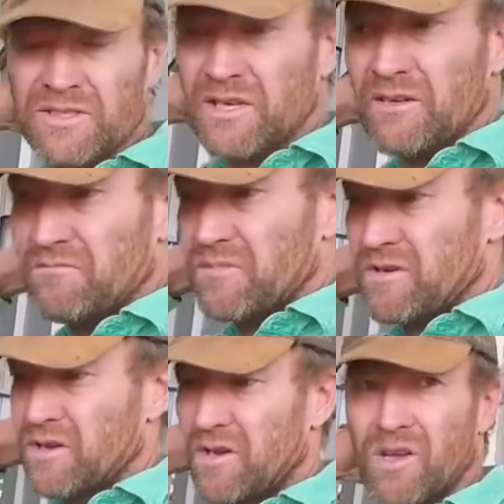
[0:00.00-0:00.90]
So
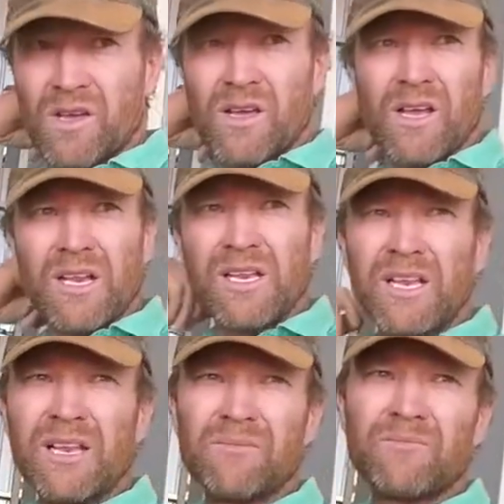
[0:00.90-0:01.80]
purely
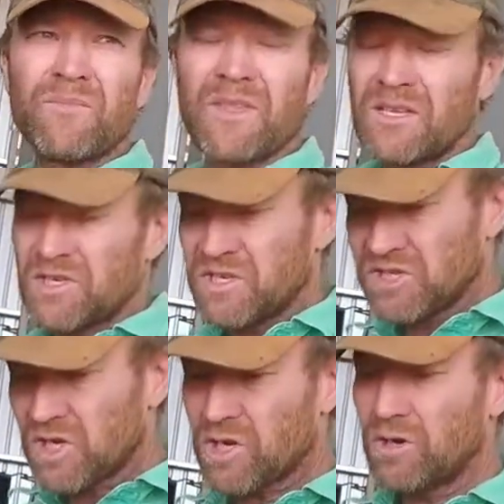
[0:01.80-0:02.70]
just leave the seed to
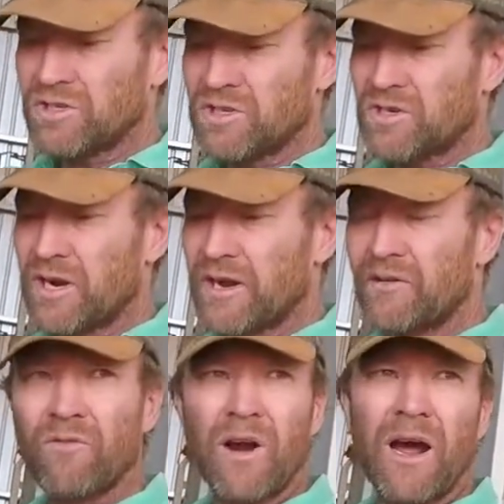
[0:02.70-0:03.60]
rot.
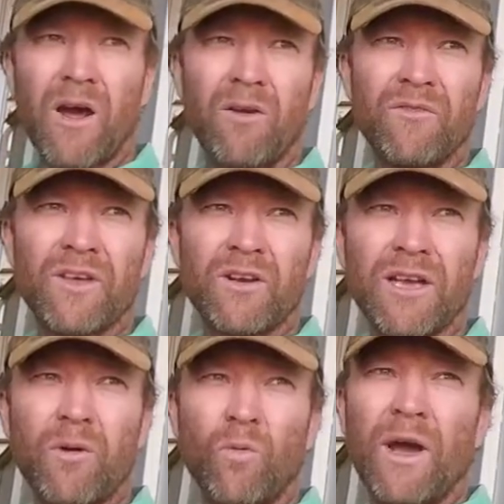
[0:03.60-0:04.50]
Concentrated row
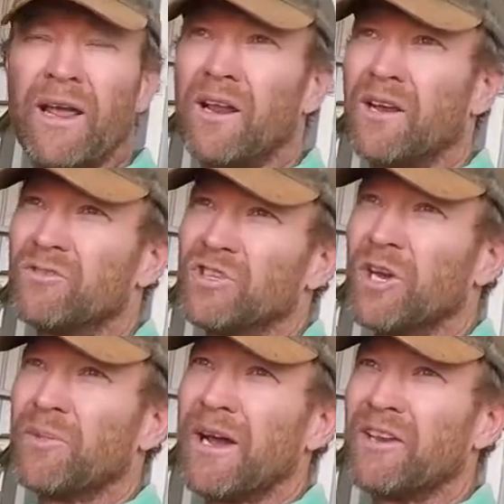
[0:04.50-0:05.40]
that'll get wet and
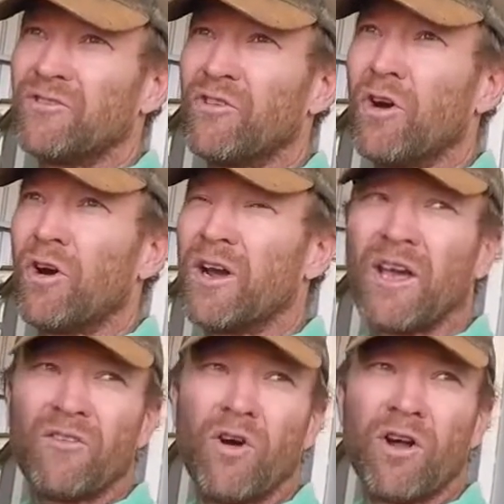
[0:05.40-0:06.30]
germinate and dry
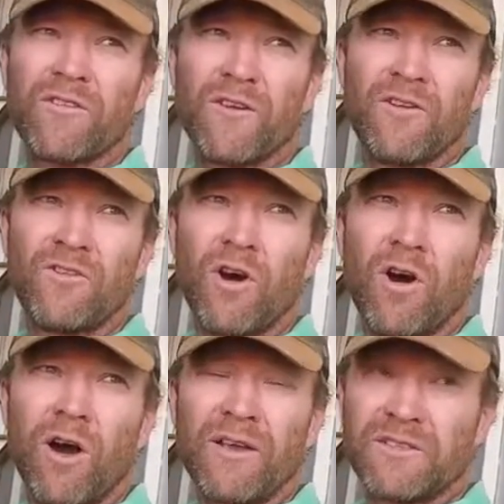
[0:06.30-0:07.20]
and rot and
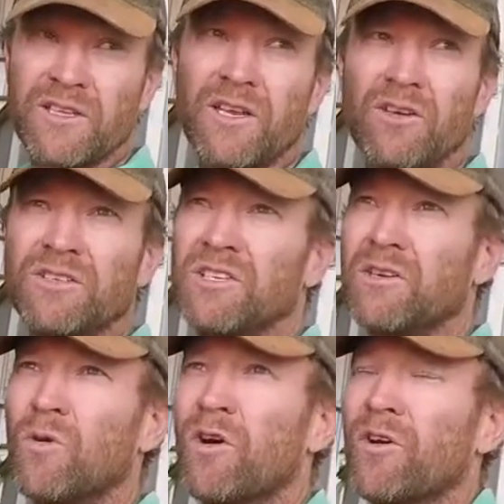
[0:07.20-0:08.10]
die. So you're losing
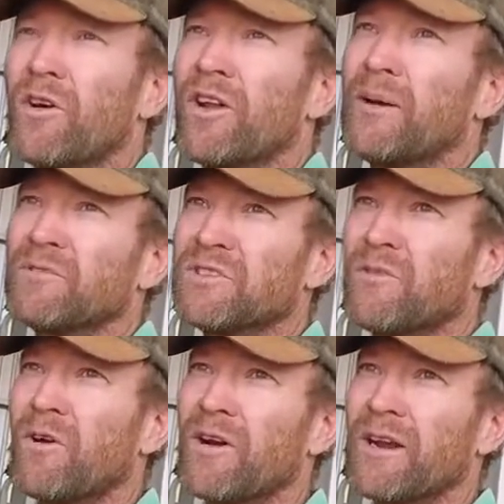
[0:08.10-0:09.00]
quite high numbers
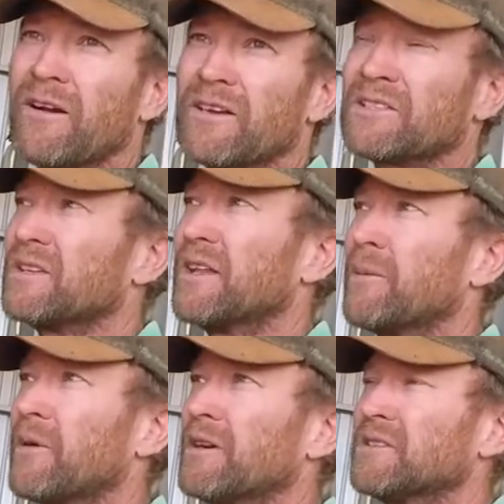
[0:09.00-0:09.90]
of ryegrass in
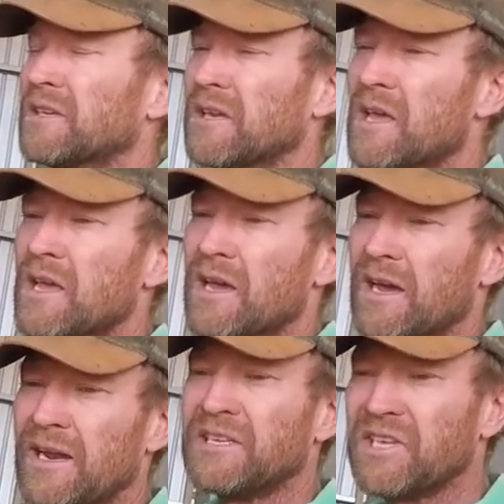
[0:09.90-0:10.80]
that process.
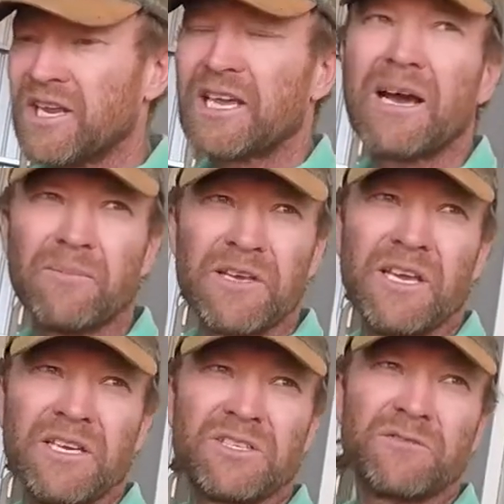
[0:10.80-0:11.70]
And as you get a couple of
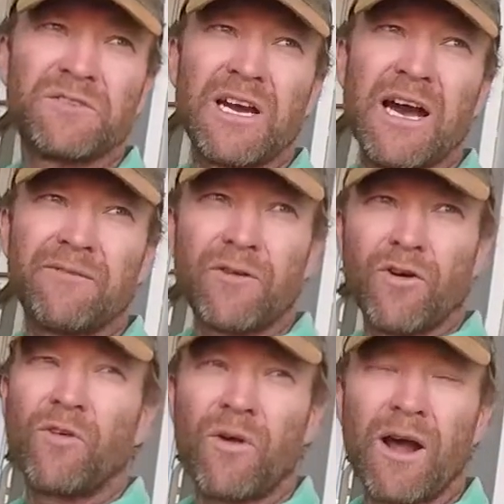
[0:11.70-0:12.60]
years of chaff
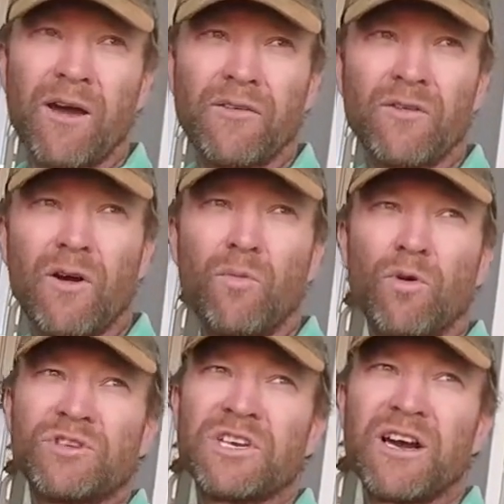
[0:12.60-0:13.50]
on the row, you've got
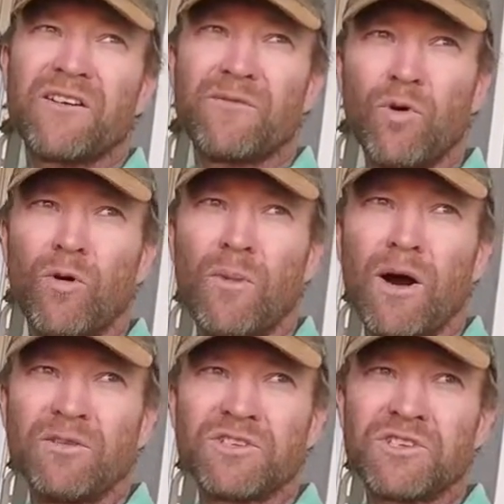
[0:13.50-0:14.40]
more chaff, more
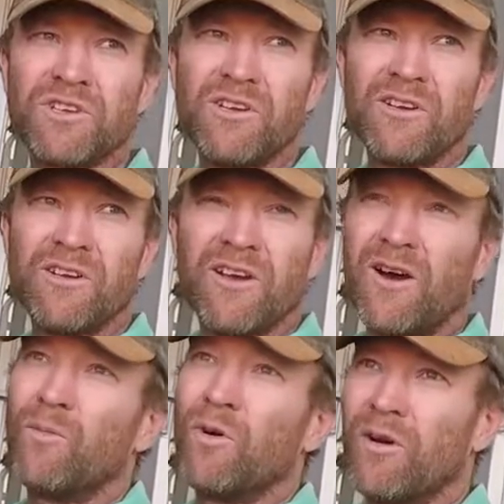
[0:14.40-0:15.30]
mulch, like
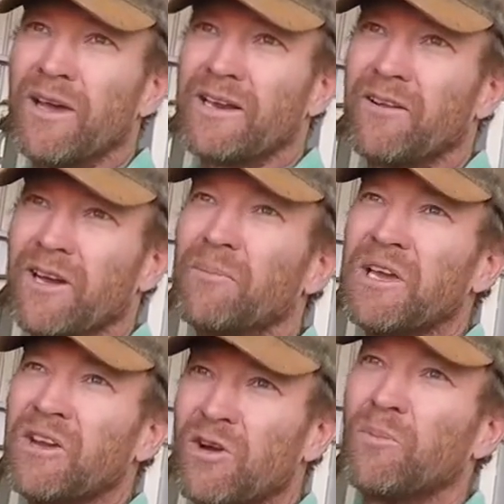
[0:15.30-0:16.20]
a
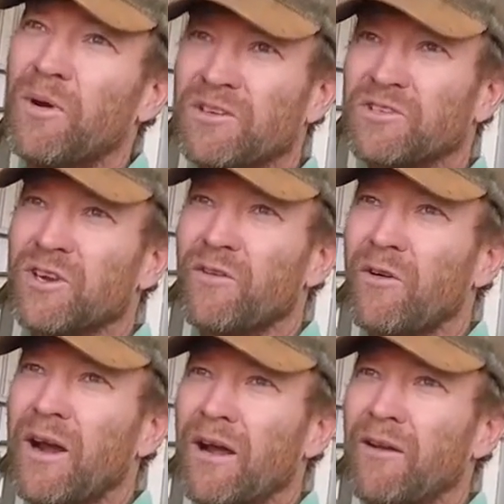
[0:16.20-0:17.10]
bigger compost sort of a
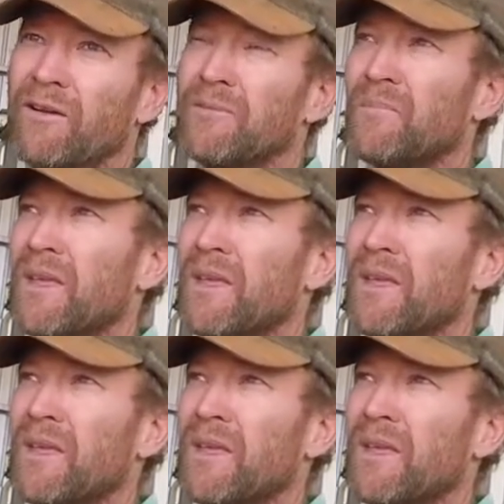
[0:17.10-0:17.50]
row.